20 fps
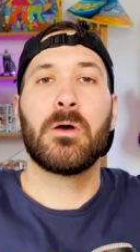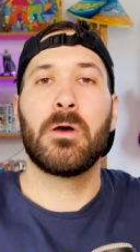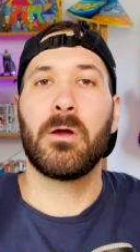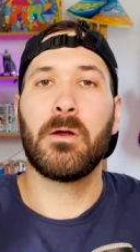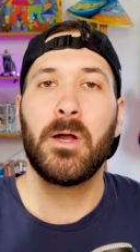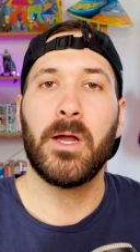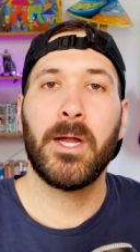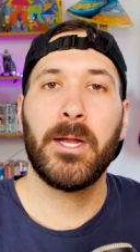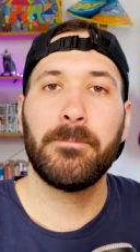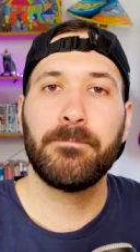
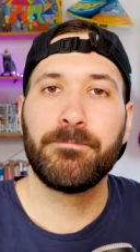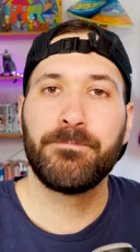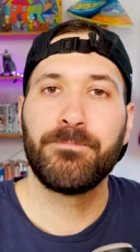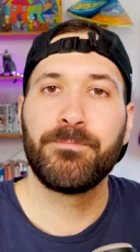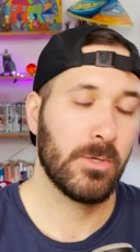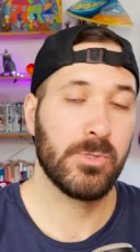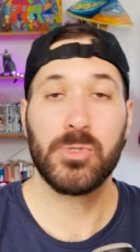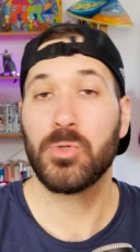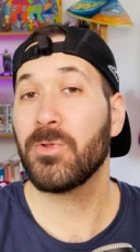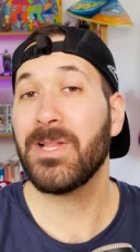All right,
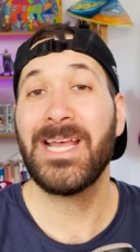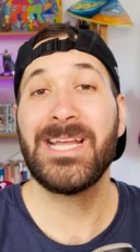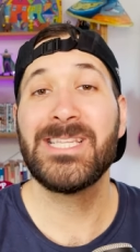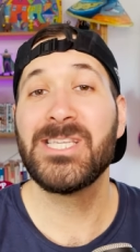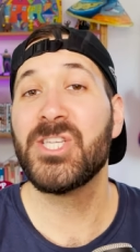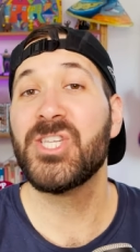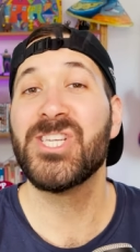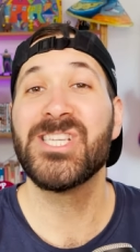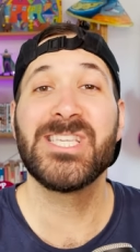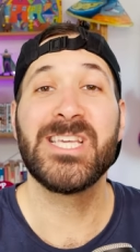so
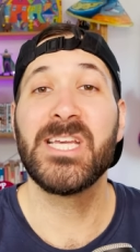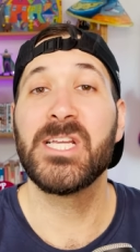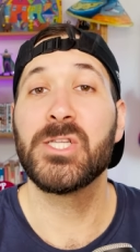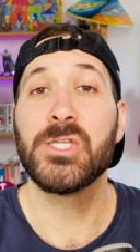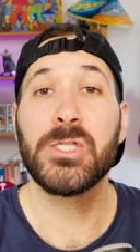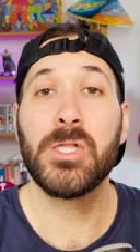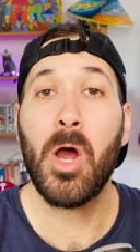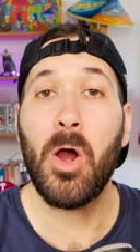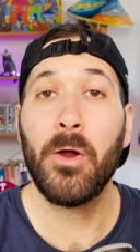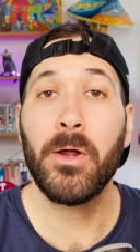let's just get
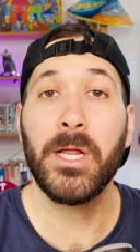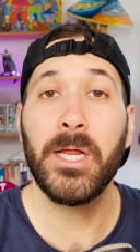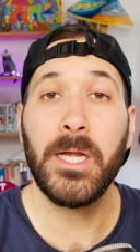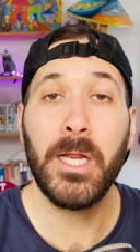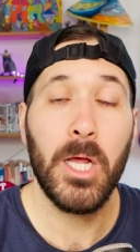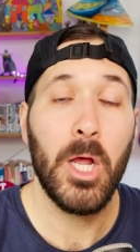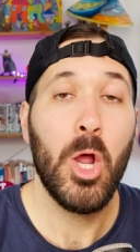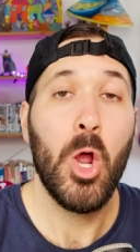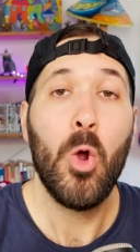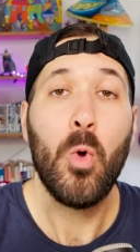
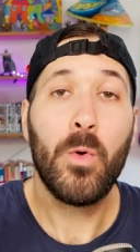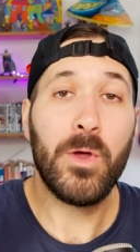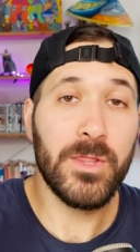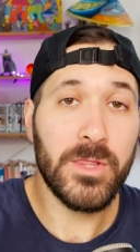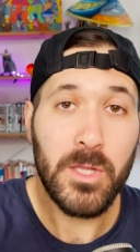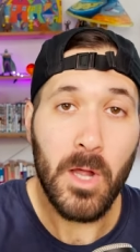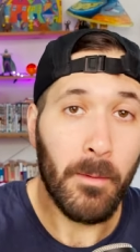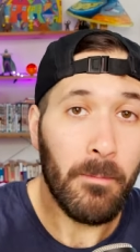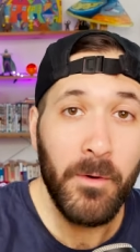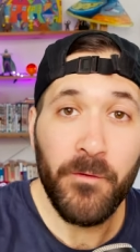started
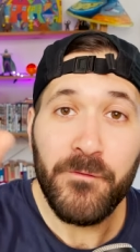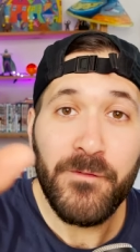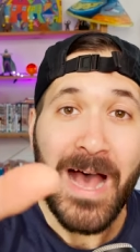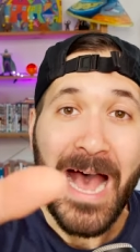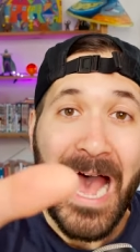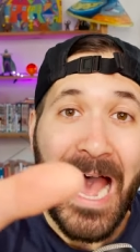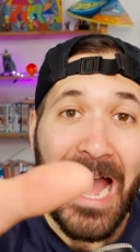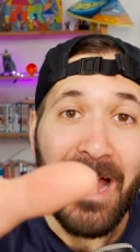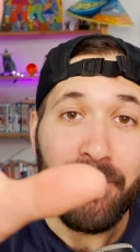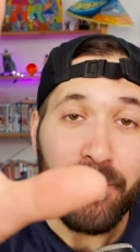with number
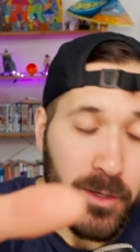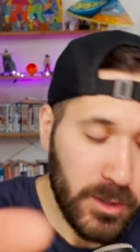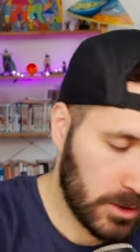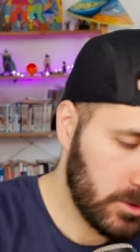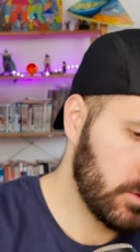five